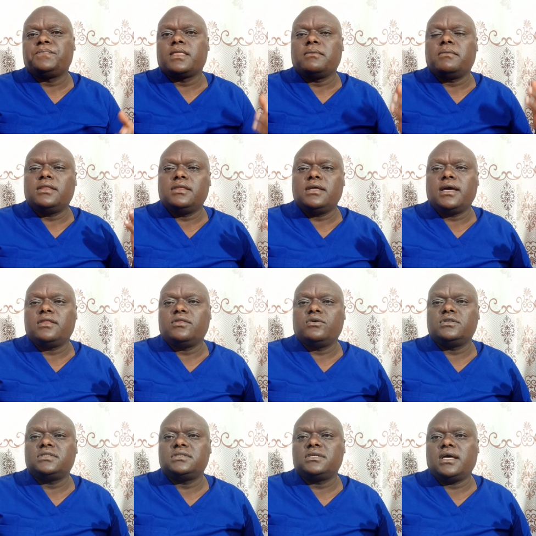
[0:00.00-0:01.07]
but there are
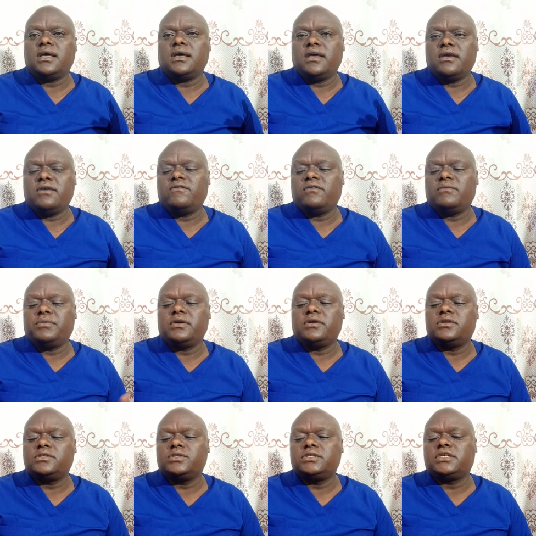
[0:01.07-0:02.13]
those heavy
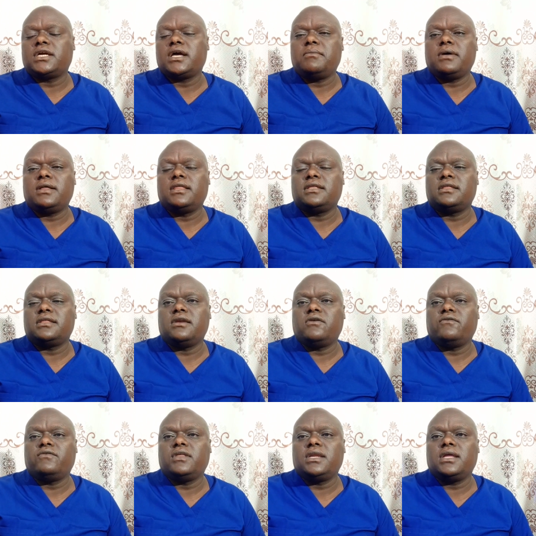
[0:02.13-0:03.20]
periods which come at the end
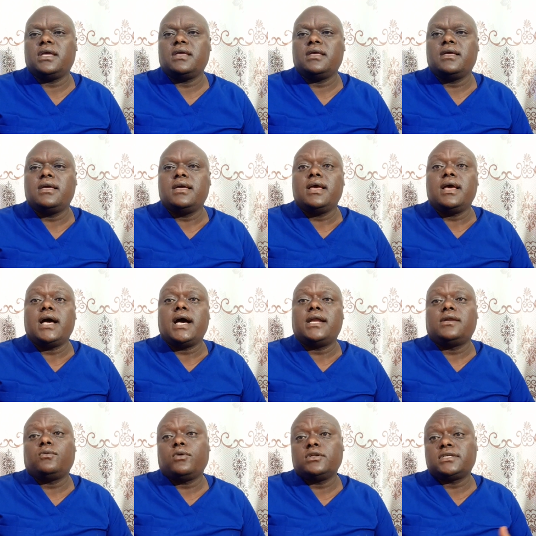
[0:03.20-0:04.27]
of the day
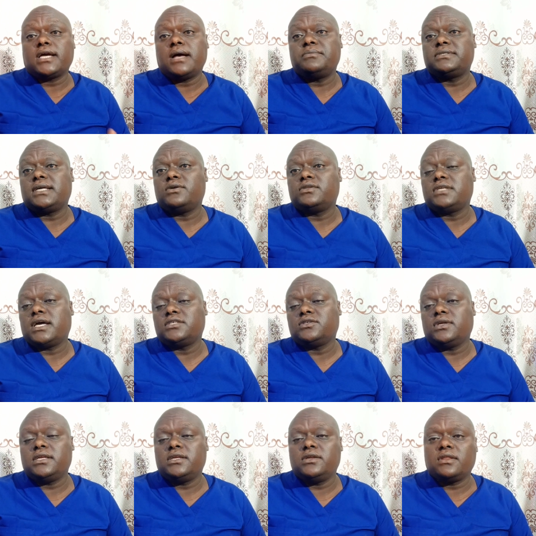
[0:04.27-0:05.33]
and what comes out
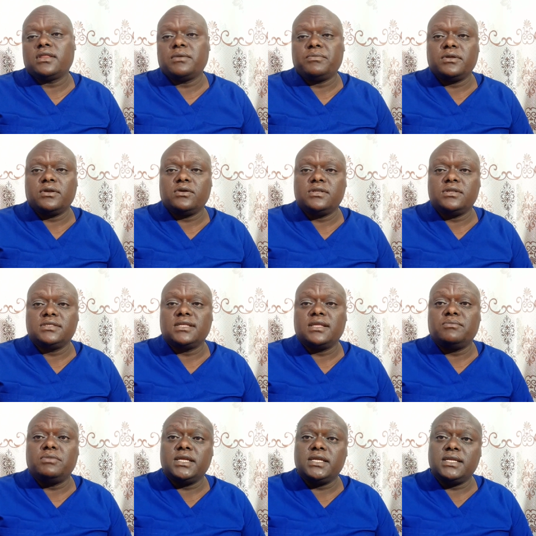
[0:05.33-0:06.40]
actually during the period is the
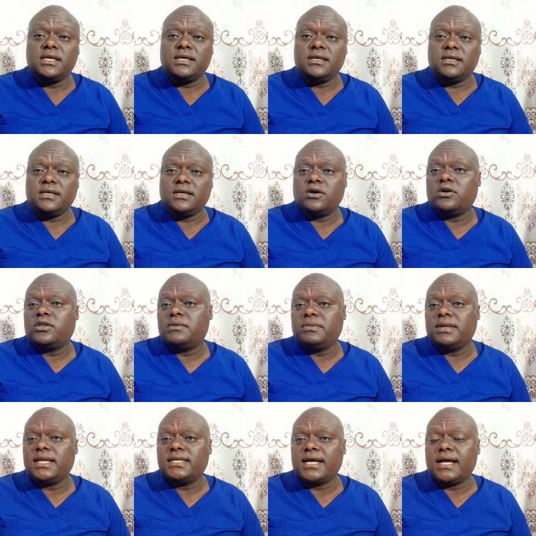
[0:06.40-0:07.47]
bleeding or the
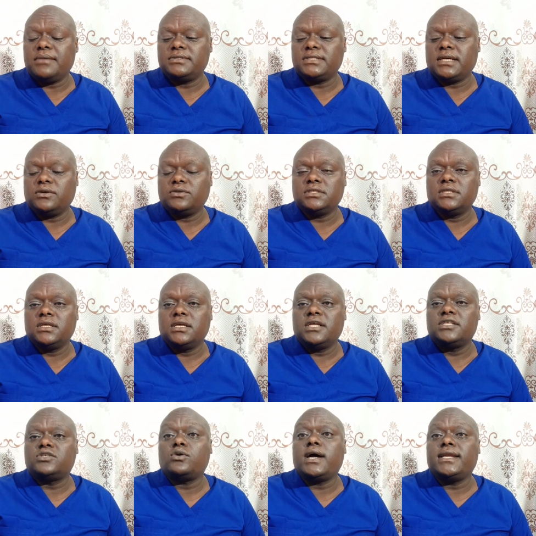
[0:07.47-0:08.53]
blood comes out.
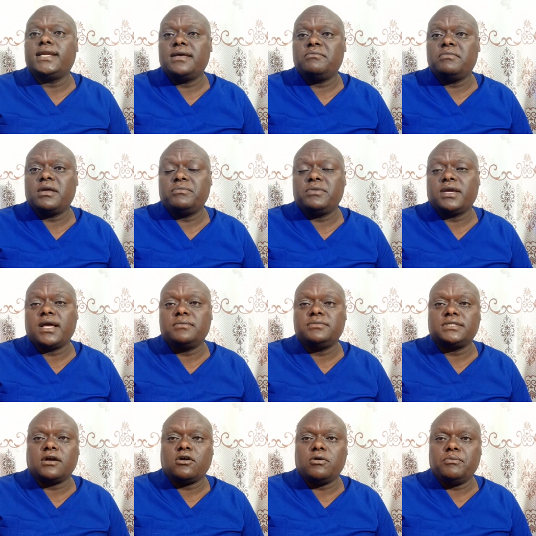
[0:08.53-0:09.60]
So anemia becomes
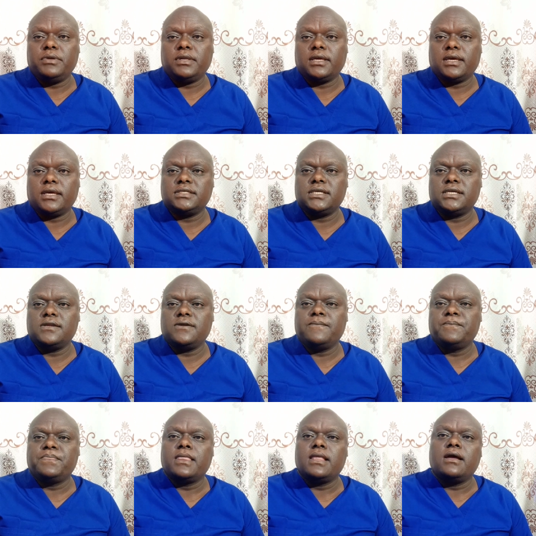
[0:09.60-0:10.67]
a complication
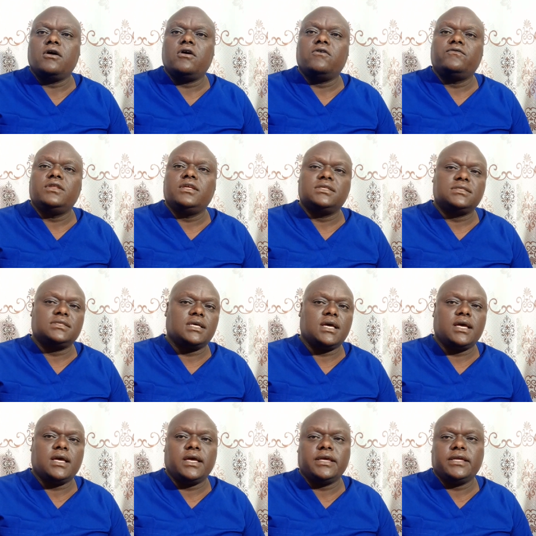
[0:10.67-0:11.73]
of this
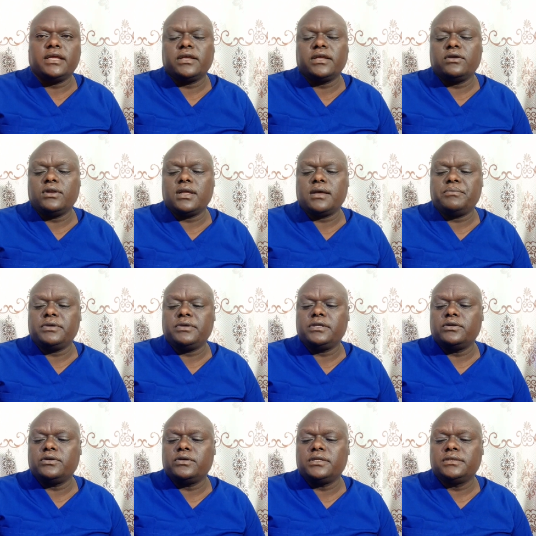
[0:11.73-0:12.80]
uh, irregular
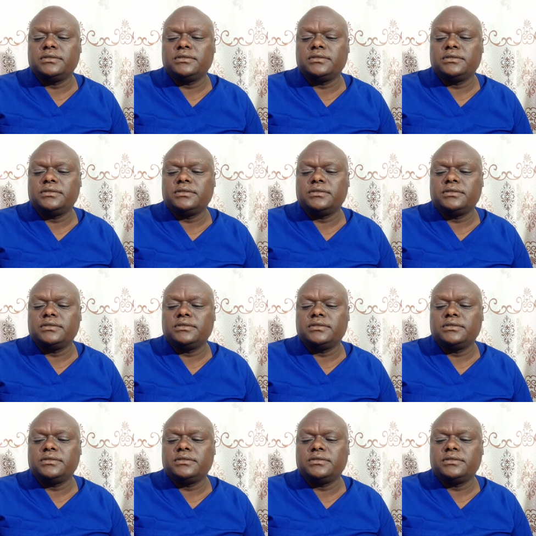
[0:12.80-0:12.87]
period.